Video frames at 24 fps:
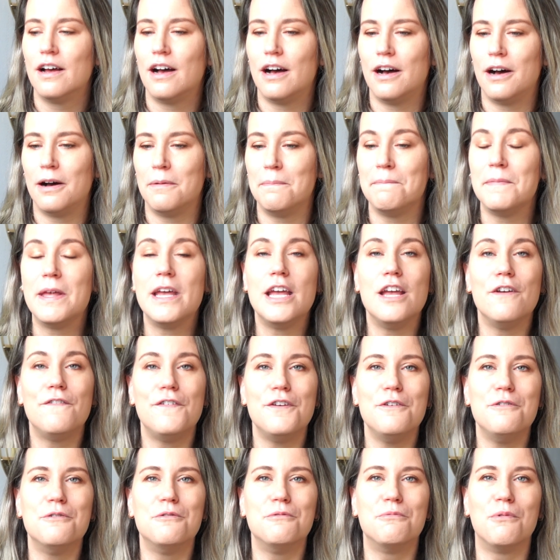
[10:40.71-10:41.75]
Um, if
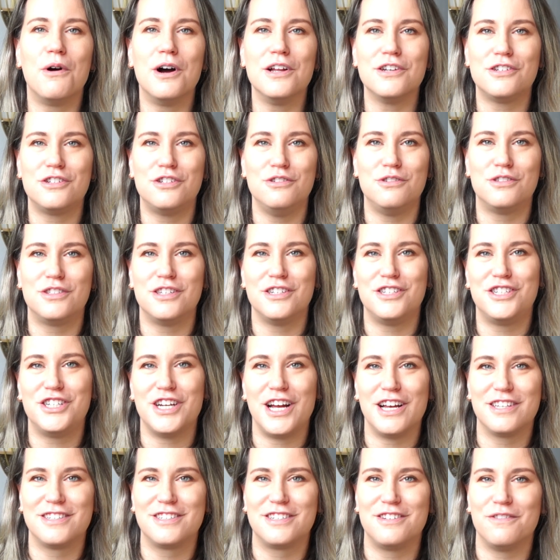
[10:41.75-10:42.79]
you want to
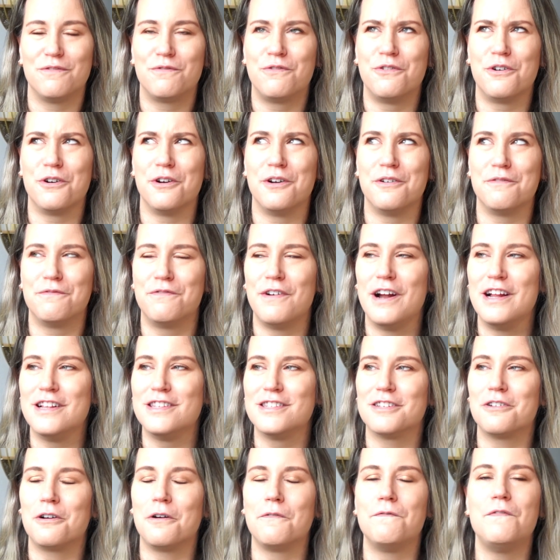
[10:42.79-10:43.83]
suggest for
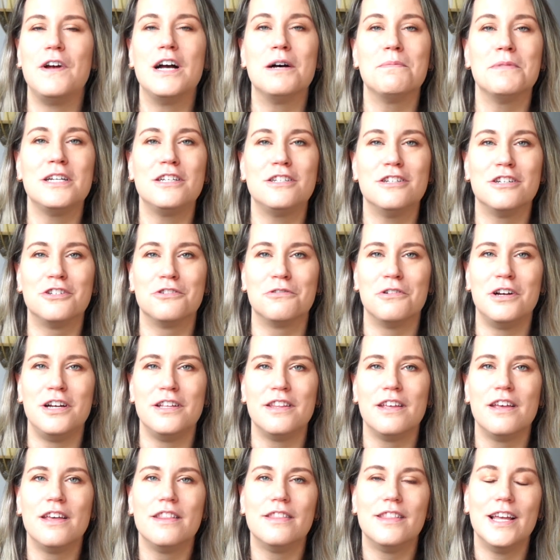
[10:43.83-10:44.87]
friends or family to
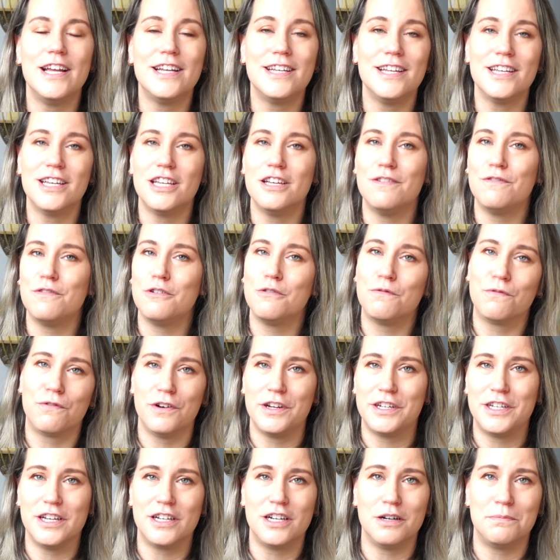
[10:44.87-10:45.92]
join, they can give you
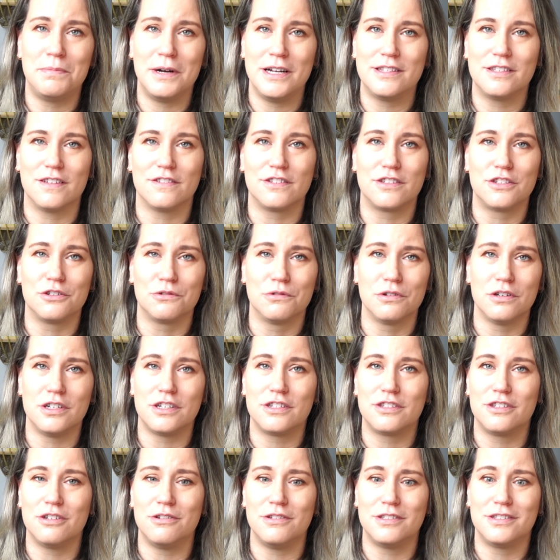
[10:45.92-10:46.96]
free gigabytes of storage.
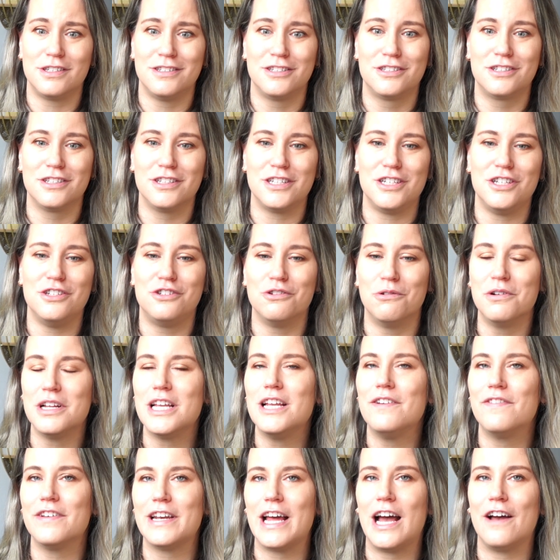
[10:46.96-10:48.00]
So essentially you don't
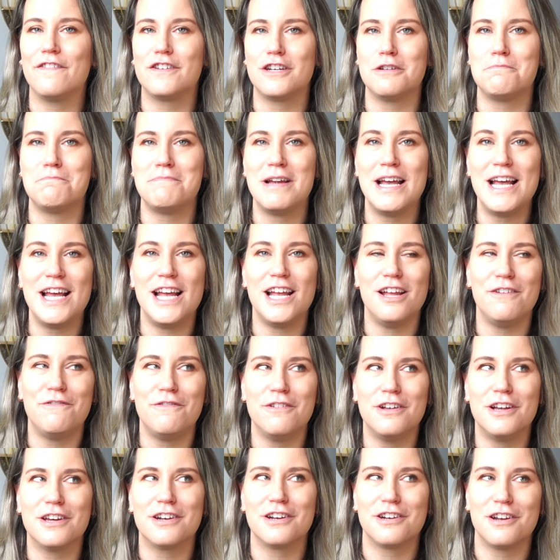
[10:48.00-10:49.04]
even have to pay if
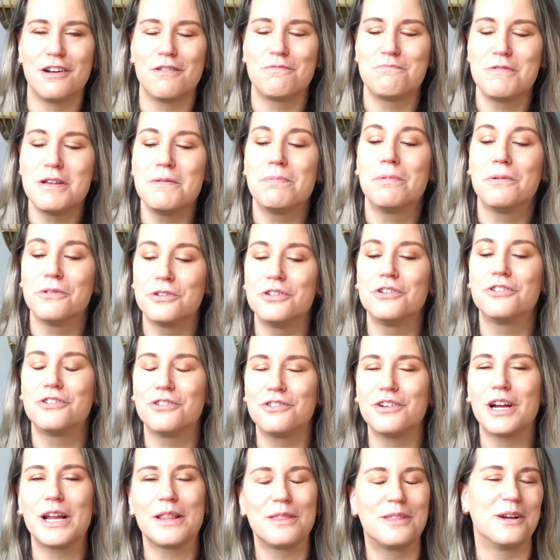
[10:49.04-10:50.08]
you get enough people to
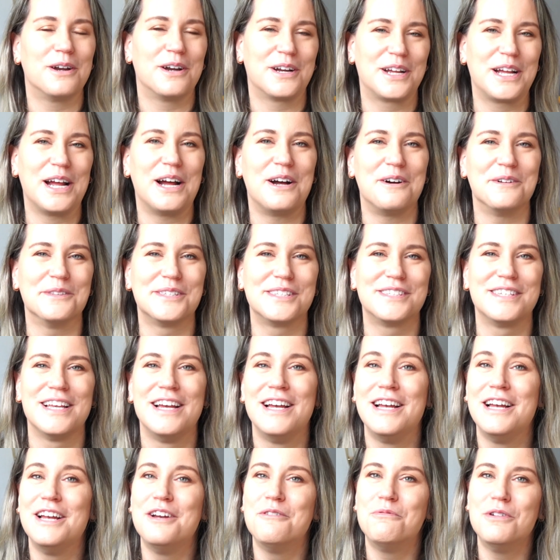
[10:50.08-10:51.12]
create their accounts,
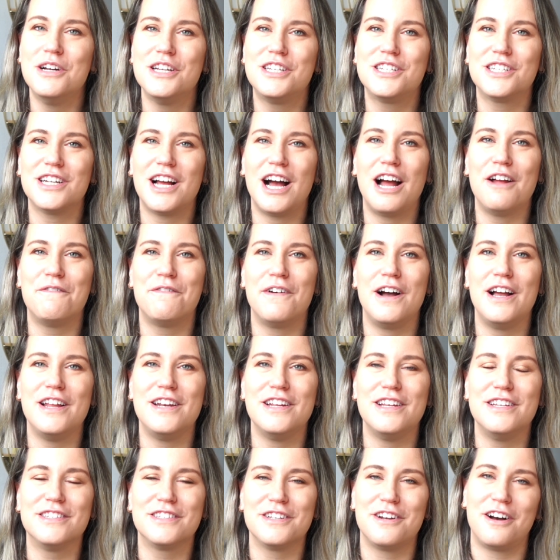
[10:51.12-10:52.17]
which I
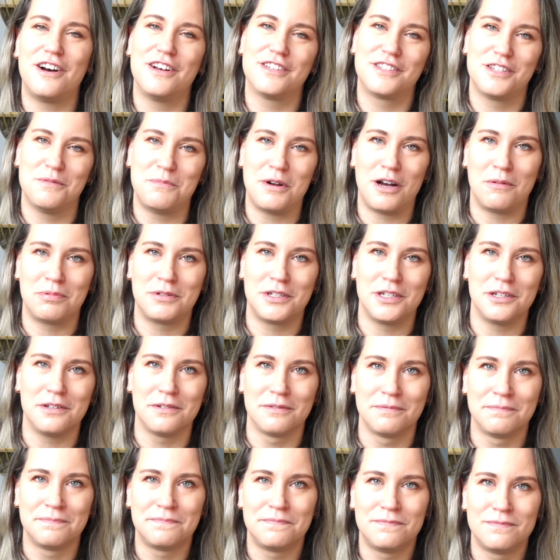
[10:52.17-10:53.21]
find is an awesome
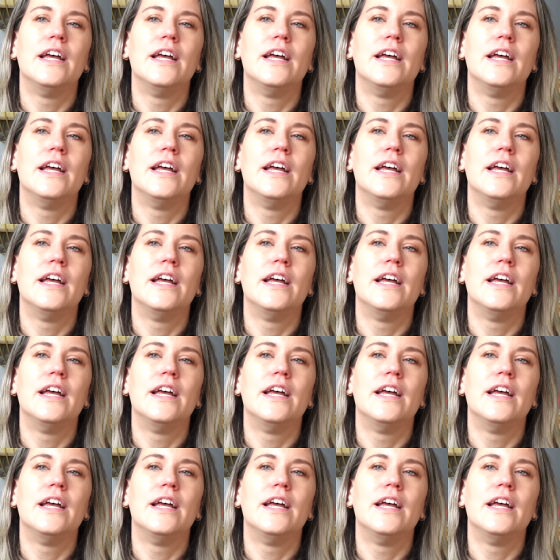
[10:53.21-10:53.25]
option.